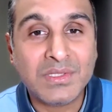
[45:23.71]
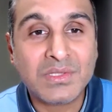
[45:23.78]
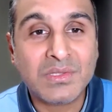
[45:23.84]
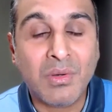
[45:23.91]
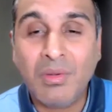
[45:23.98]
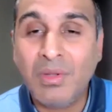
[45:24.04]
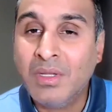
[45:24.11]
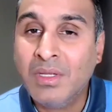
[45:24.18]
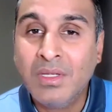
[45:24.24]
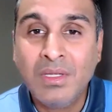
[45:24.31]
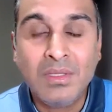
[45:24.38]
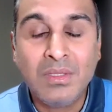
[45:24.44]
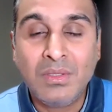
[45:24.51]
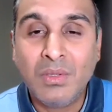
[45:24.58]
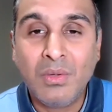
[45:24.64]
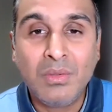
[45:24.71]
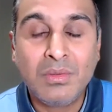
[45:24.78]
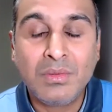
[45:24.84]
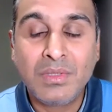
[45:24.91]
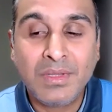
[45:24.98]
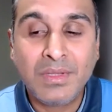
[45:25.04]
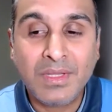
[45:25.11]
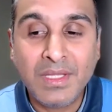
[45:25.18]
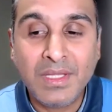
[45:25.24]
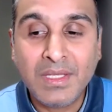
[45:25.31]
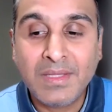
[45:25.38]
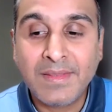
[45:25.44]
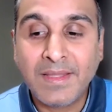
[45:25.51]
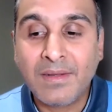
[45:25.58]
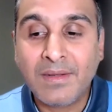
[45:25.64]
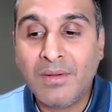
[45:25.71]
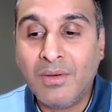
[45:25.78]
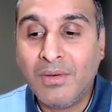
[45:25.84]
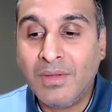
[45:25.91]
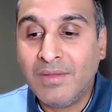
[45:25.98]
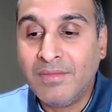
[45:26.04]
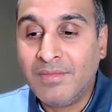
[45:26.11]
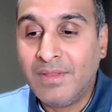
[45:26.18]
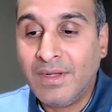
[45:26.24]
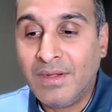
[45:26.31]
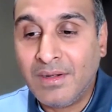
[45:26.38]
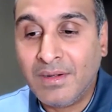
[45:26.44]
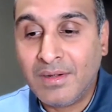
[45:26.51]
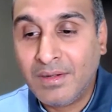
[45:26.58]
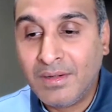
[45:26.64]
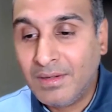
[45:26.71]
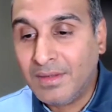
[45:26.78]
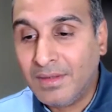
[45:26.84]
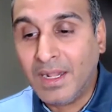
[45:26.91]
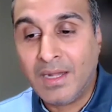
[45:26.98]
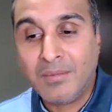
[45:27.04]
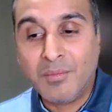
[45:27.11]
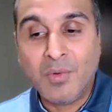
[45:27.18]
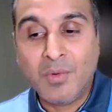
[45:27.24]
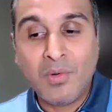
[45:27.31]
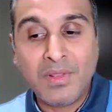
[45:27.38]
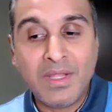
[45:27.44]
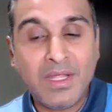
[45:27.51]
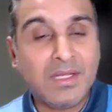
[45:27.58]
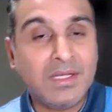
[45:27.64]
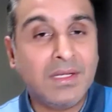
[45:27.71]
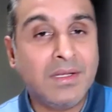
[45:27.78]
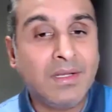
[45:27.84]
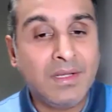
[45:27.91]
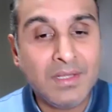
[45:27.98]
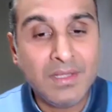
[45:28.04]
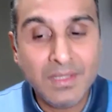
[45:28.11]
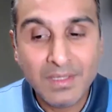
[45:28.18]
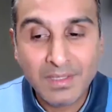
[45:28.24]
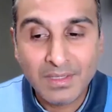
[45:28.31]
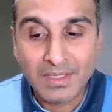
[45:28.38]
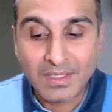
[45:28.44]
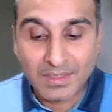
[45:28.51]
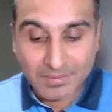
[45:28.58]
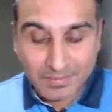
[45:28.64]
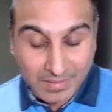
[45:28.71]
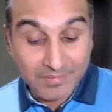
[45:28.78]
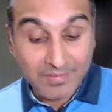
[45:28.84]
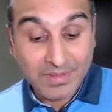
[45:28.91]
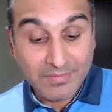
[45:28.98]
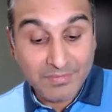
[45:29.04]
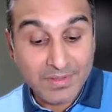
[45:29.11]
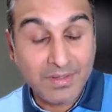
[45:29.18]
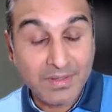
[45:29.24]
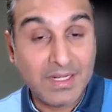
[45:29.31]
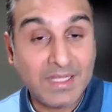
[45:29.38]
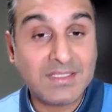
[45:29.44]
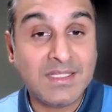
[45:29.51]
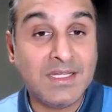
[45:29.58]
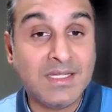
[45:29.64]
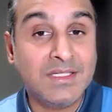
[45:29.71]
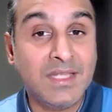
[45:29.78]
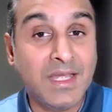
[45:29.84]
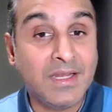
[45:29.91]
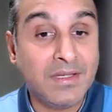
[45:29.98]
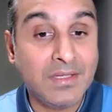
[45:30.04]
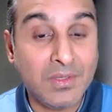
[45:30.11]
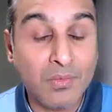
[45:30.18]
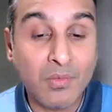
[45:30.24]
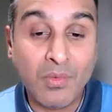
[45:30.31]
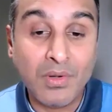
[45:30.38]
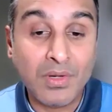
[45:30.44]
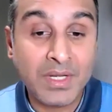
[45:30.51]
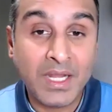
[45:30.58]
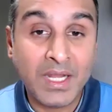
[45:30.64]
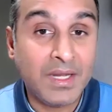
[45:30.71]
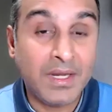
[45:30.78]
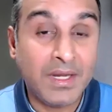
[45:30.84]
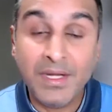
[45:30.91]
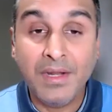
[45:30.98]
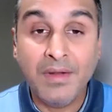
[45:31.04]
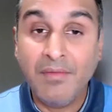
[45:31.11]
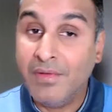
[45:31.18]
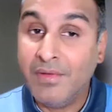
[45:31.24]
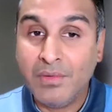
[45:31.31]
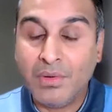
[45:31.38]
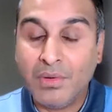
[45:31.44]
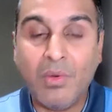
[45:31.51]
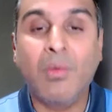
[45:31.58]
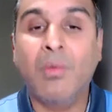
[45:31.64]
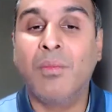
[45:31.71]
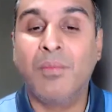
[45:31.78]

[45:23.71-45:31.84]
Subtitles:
So don't think that, oh, if there are not more than, if there are less than 10, you won't get an interview. No,